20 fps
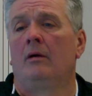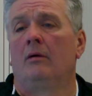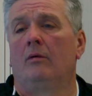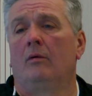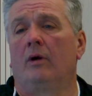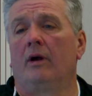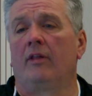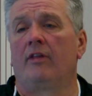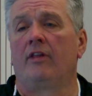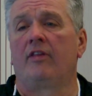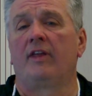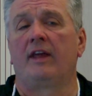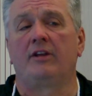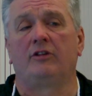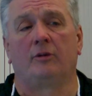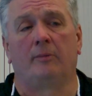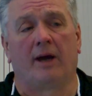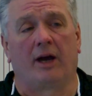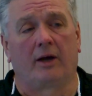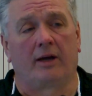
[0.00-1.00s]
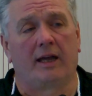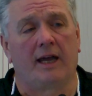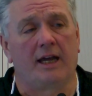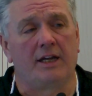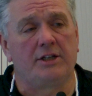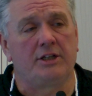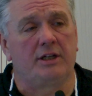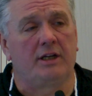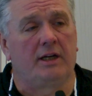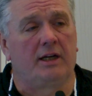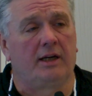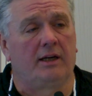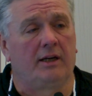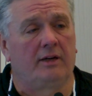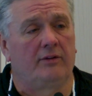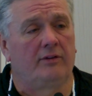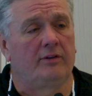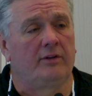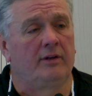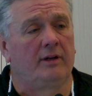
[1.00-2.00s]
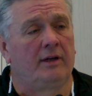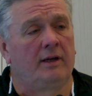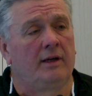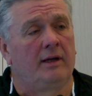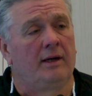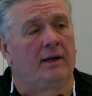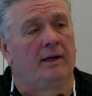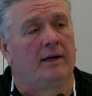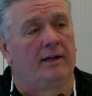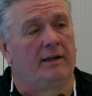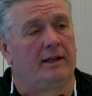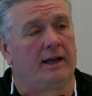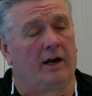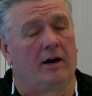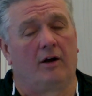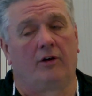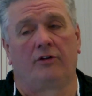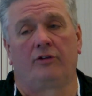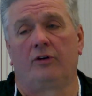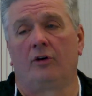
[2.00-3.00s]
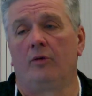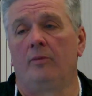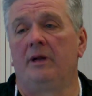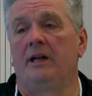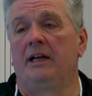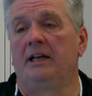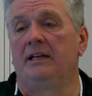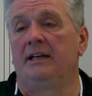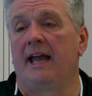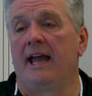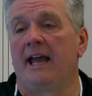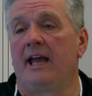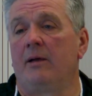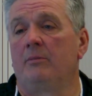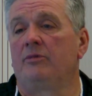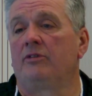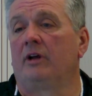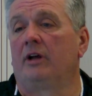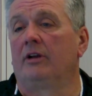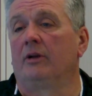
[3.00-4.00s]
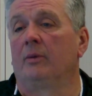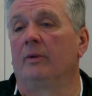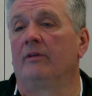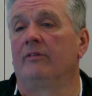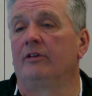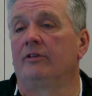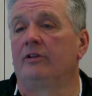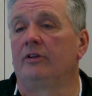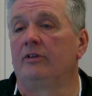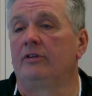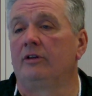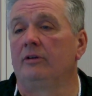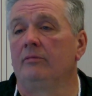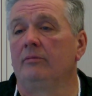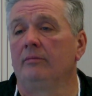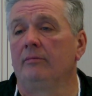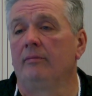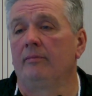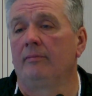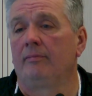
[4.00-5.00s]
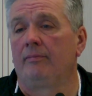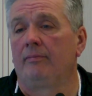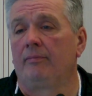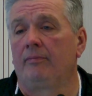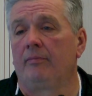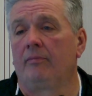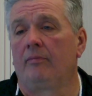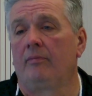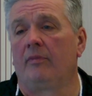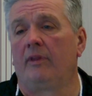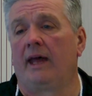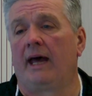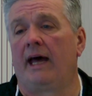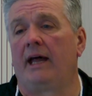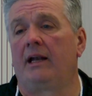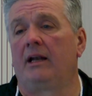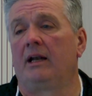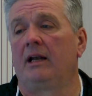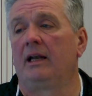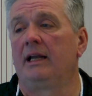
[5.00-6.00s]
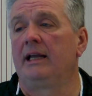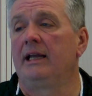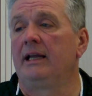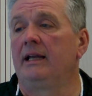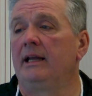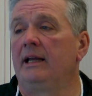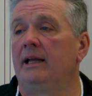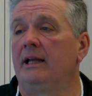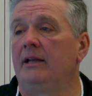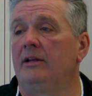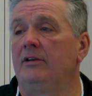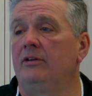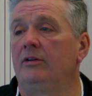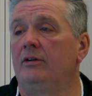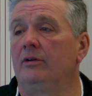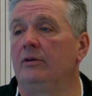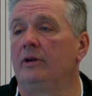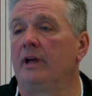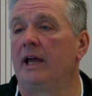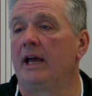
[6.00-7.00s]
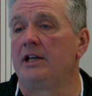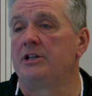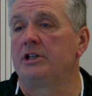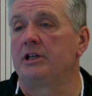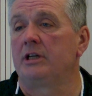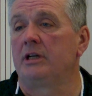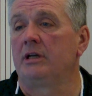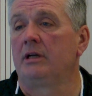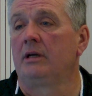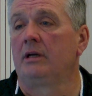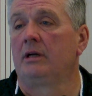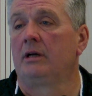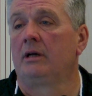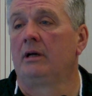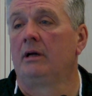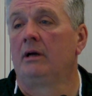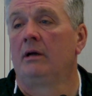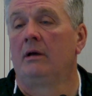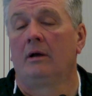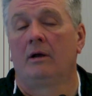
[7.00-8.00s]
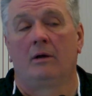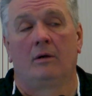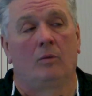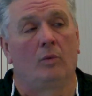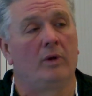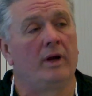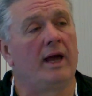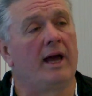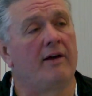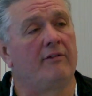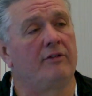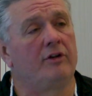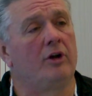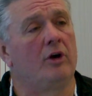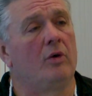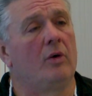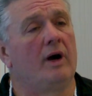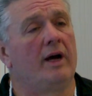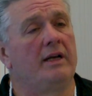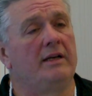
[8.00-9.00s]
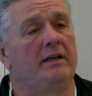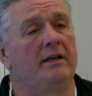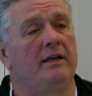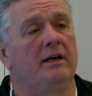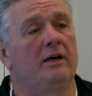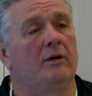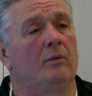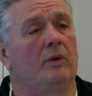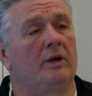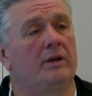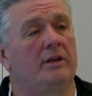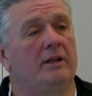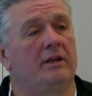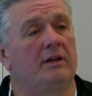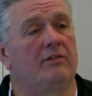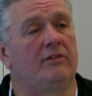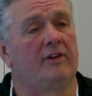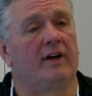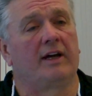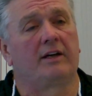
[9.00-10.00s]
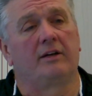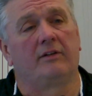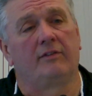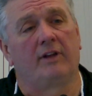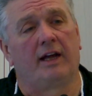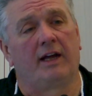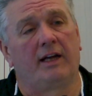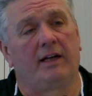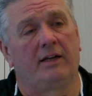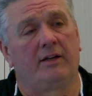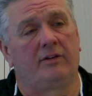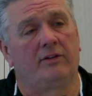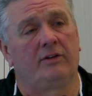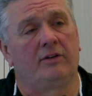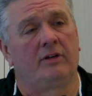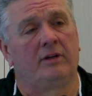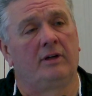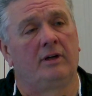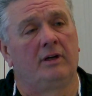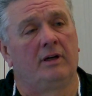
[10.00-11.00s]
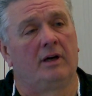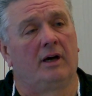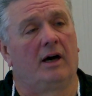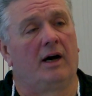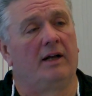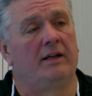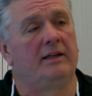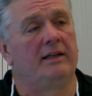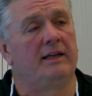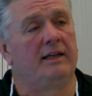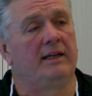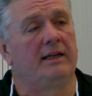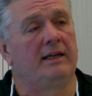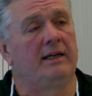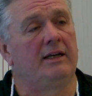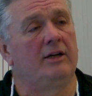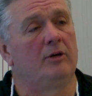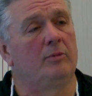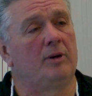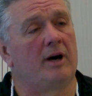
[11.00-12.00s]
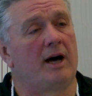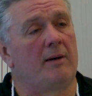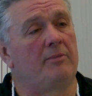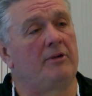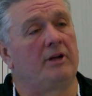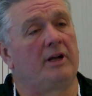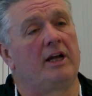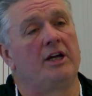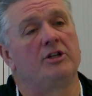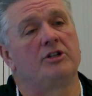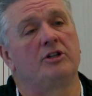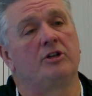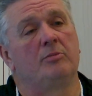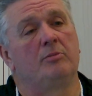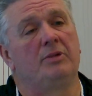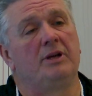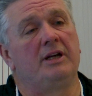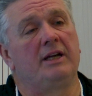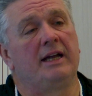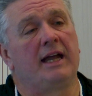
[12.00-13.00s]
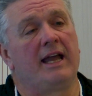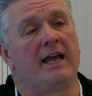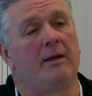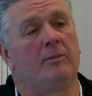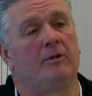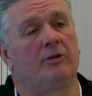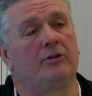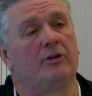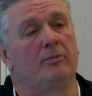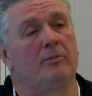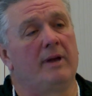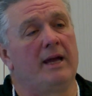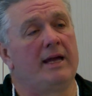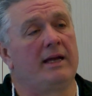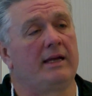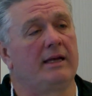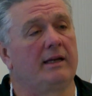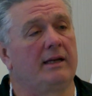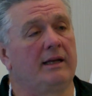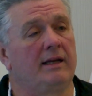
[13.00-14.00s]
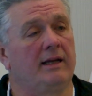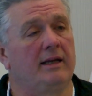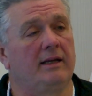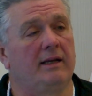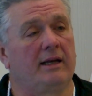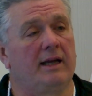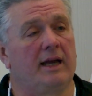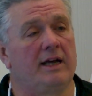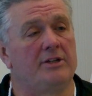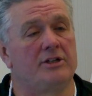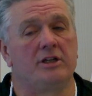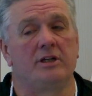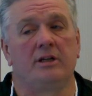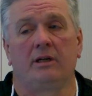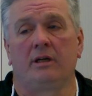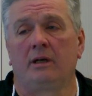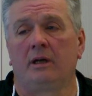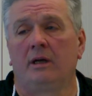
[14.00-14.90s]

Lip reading: One of the things about Kedgie is there are so many dams on the river system that lead into Kedgie. We have no idea what the effect of that is on the eel population being able to make it into Kedgie